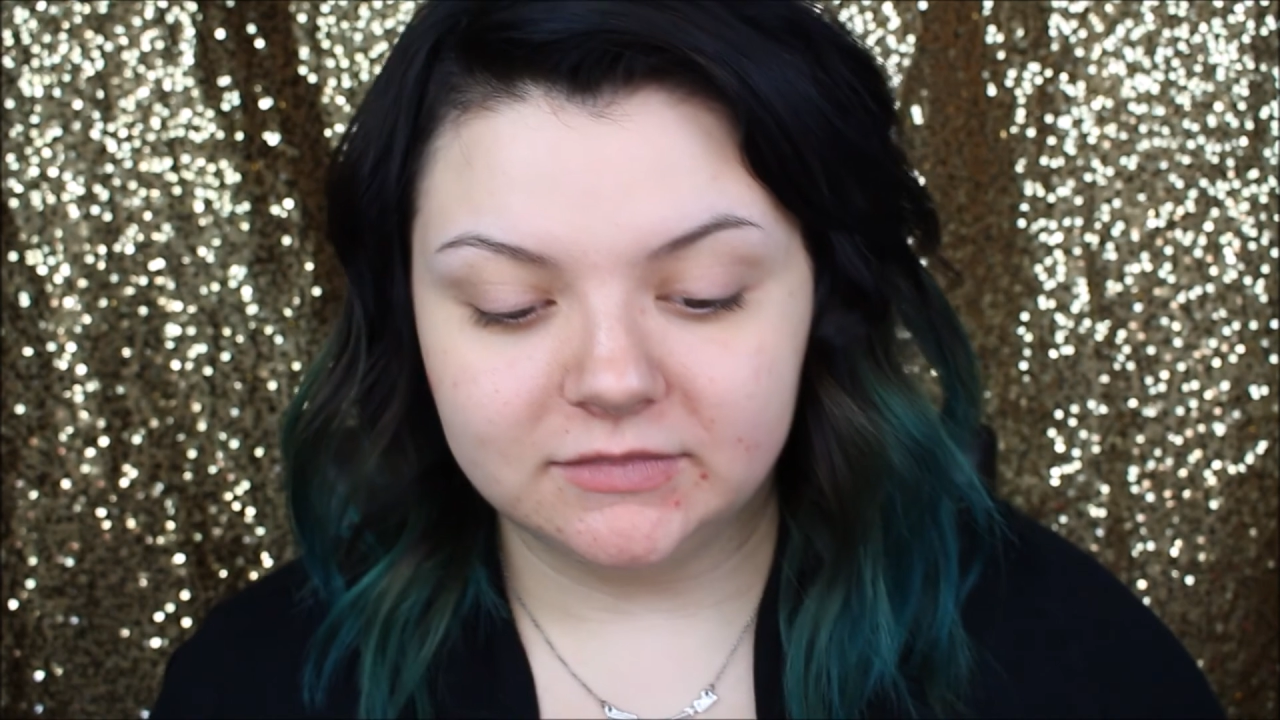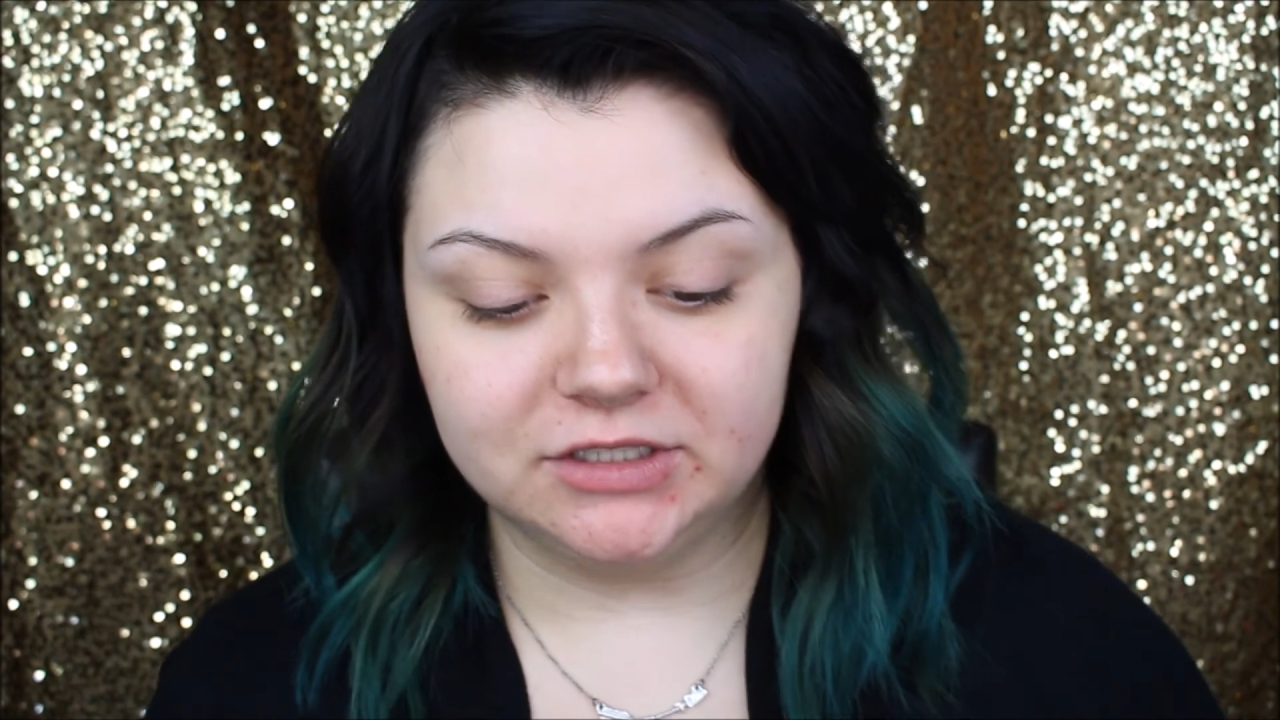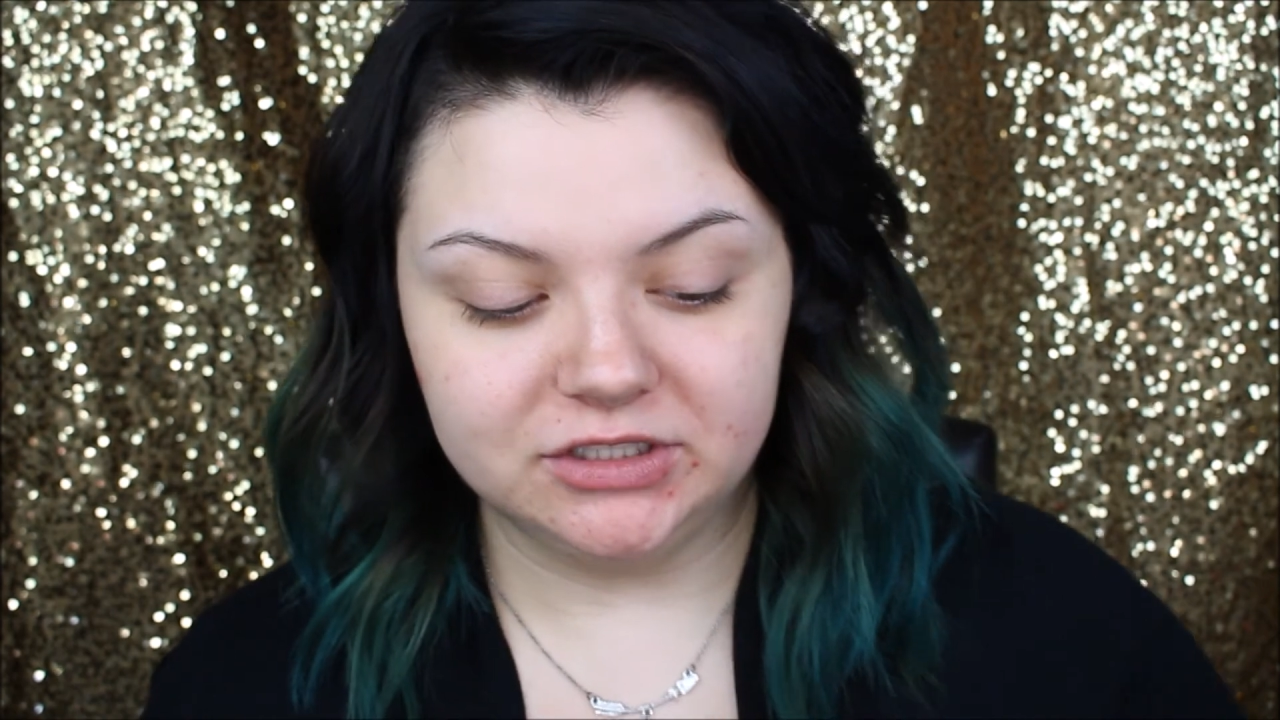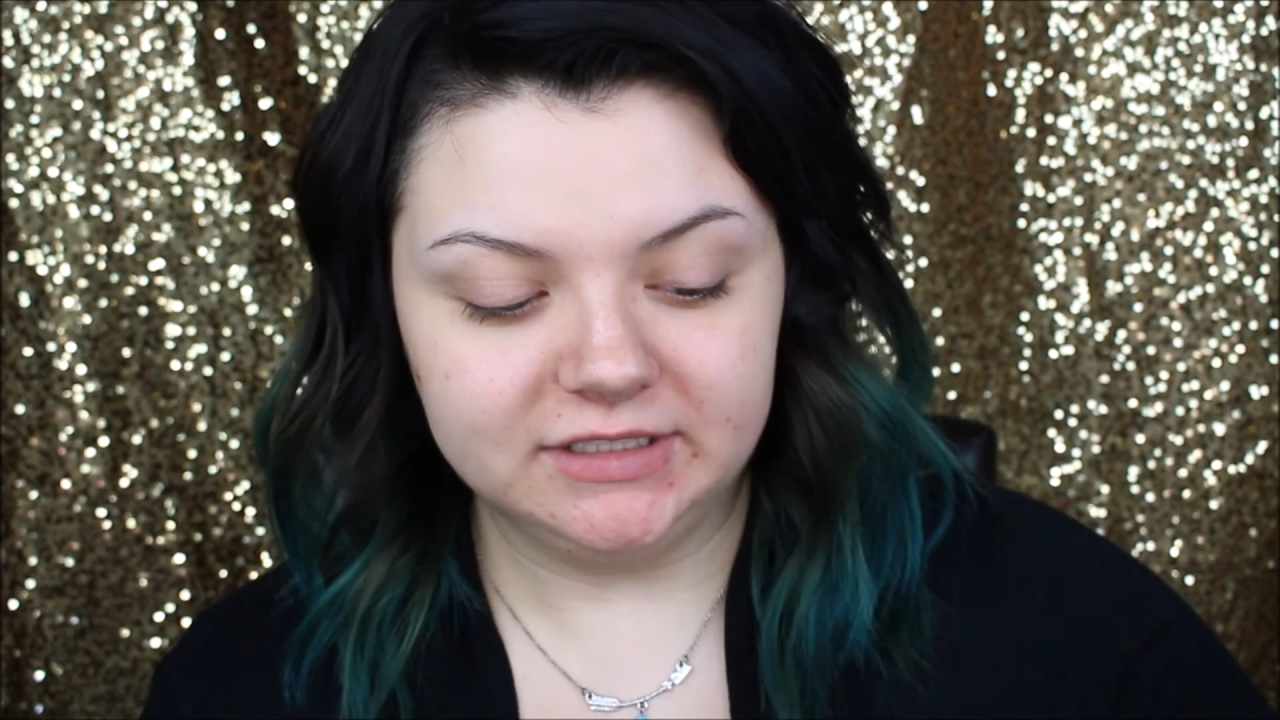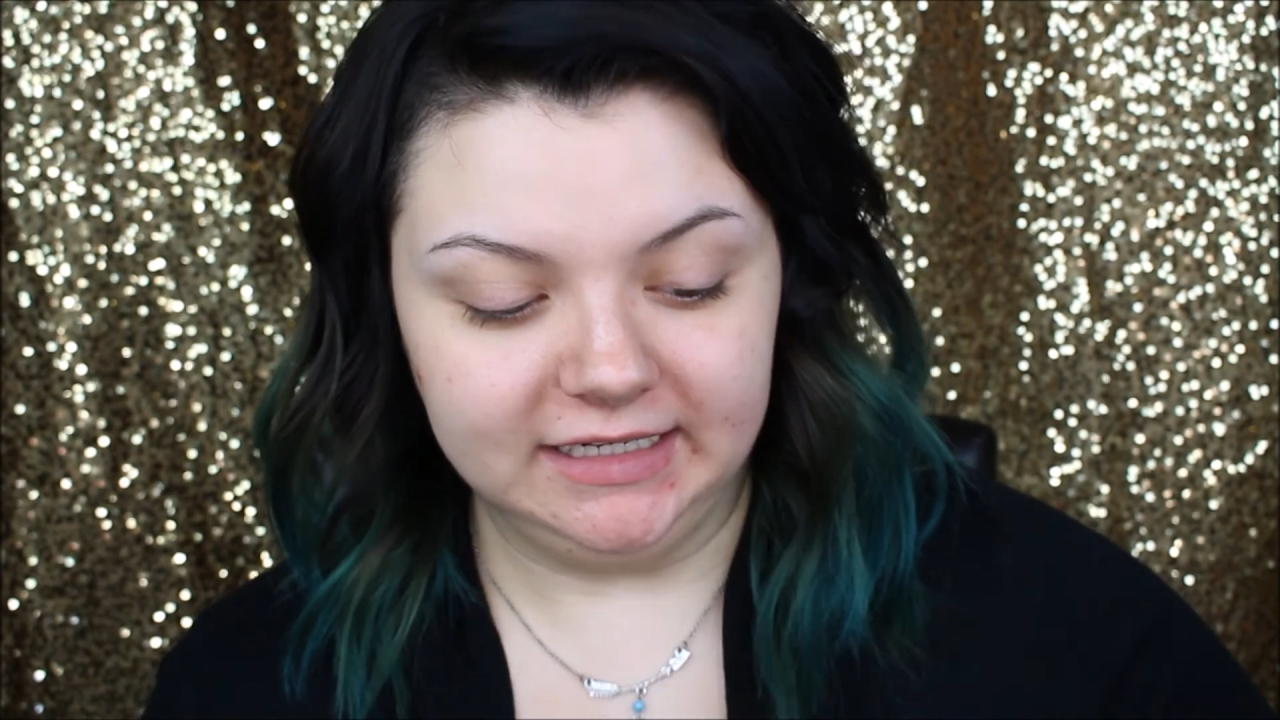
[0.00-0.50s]

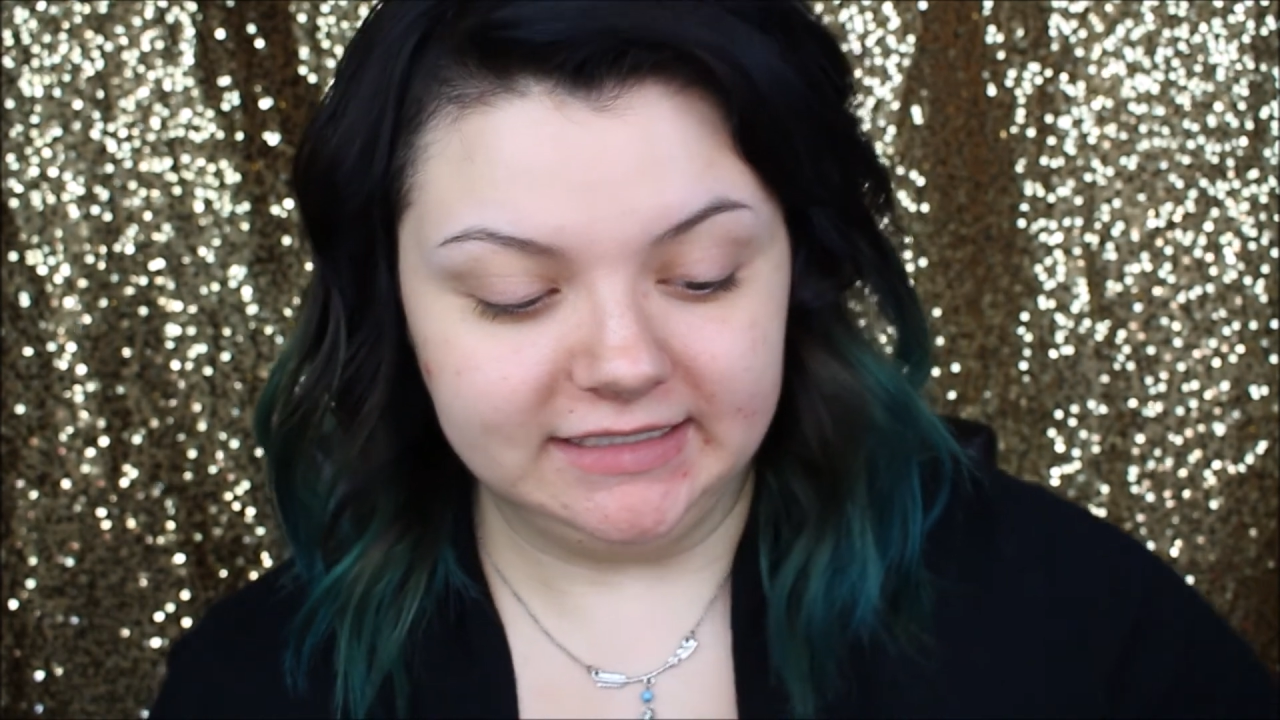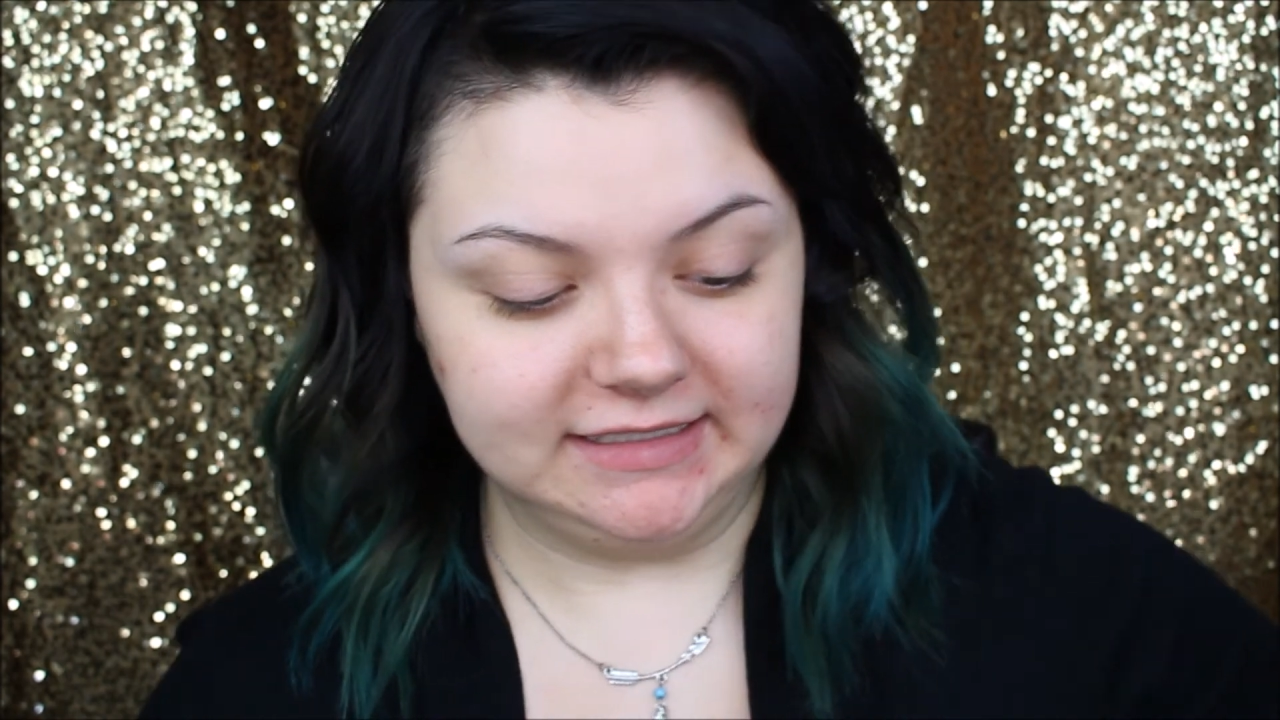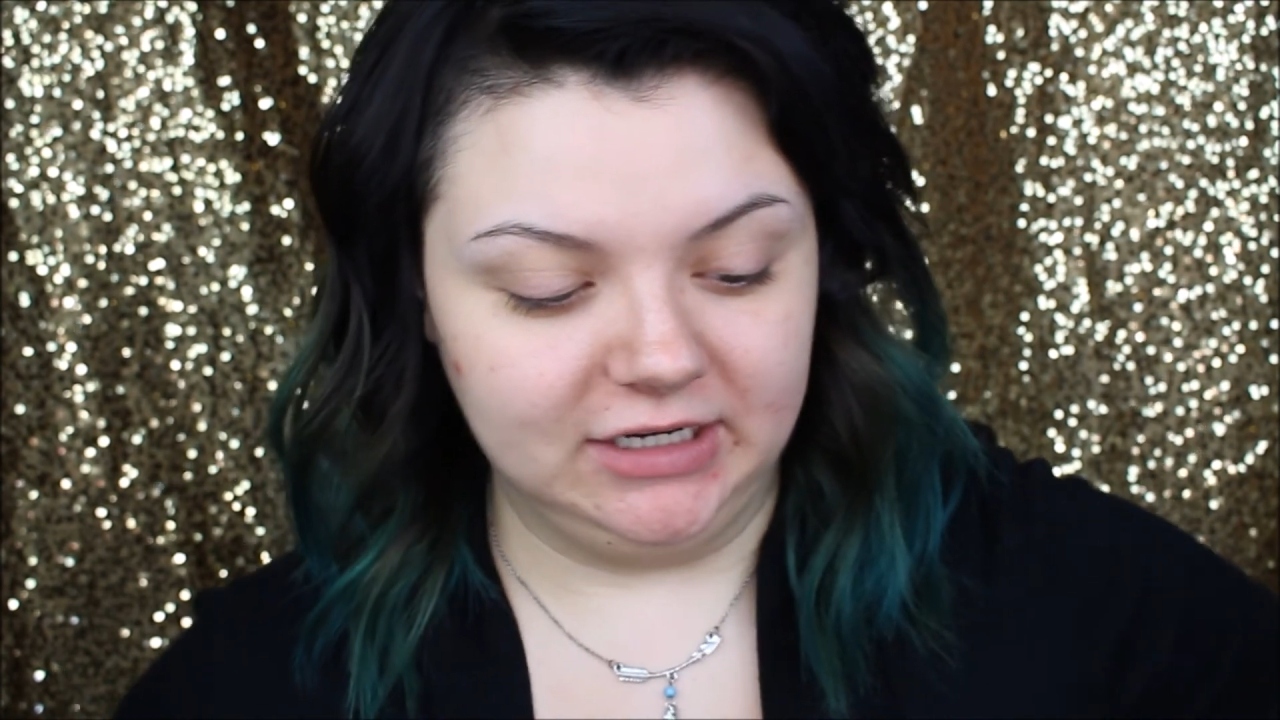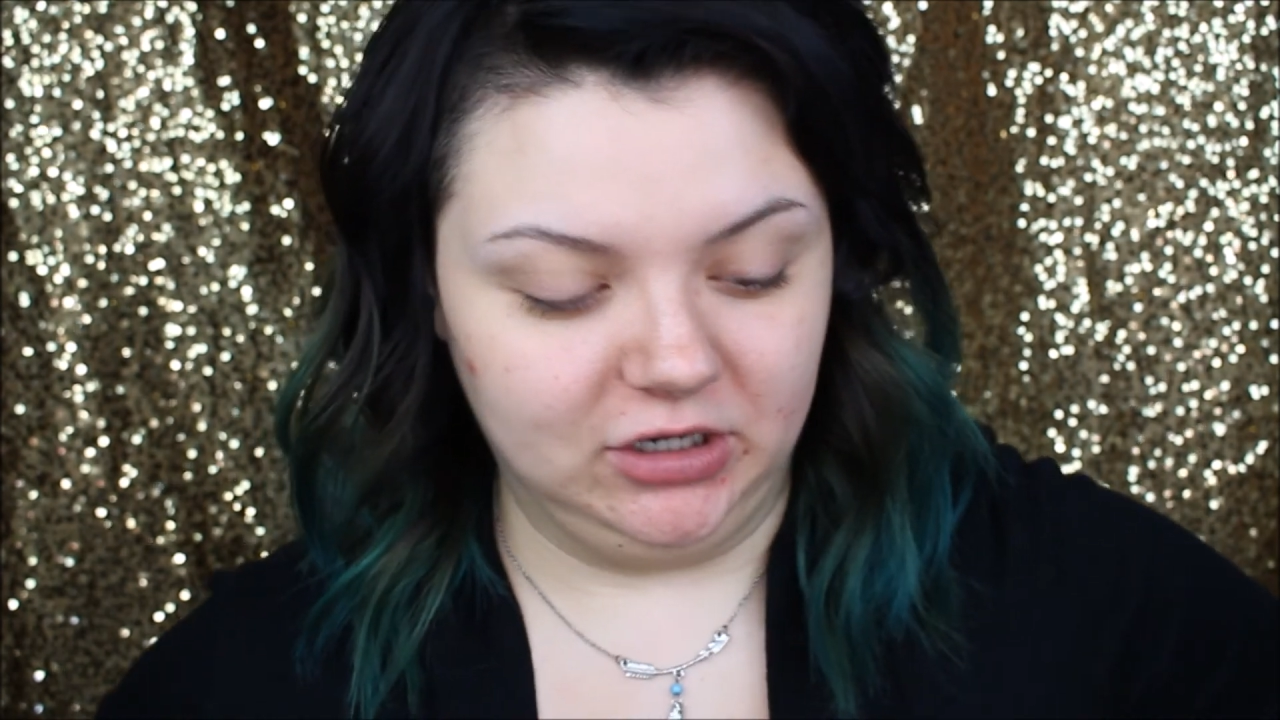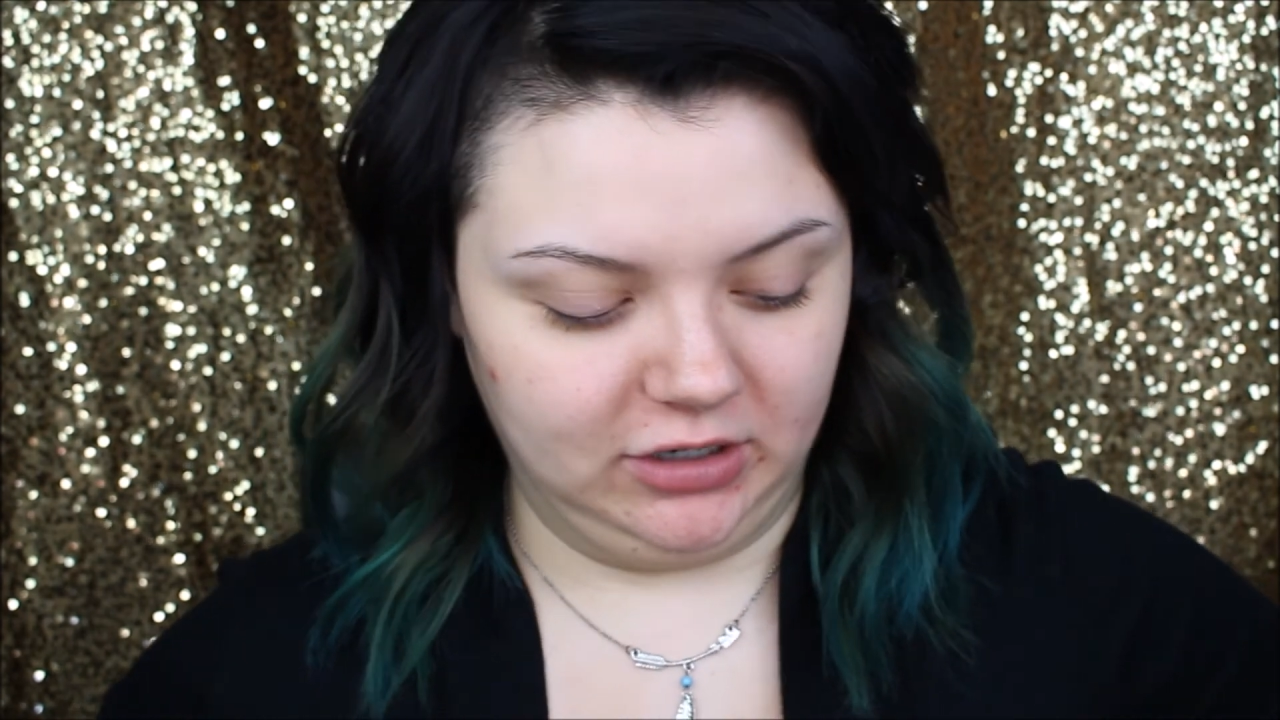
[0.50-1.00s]
Let's just like center